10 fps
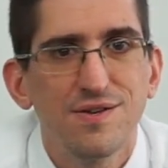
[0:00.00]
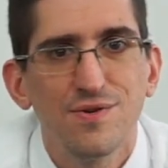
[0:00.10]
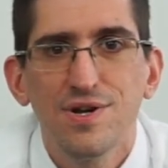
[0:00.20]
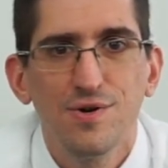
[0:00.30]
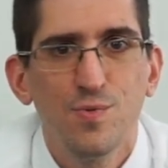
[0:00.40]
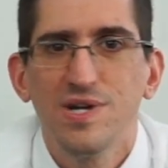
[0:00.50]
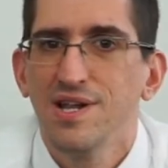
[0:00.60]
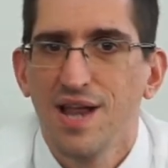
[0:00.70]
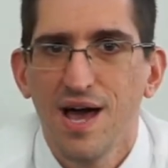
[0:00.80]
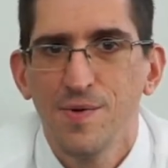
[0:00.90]
You're here to win
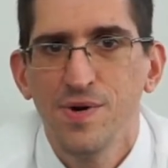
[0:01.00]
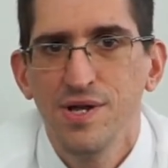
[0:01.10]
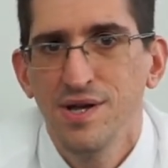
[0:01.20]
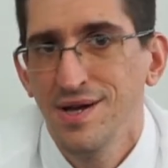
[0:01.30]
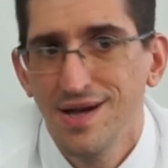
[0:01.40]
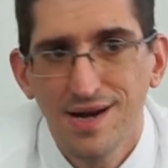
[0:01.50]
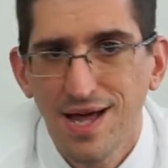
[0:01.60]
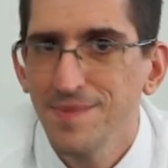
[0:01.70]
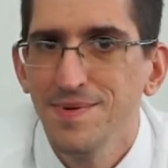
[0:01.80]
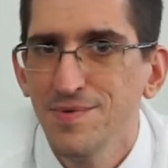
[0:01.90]
the lottery. A
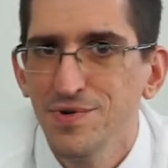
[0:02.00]
lot of people will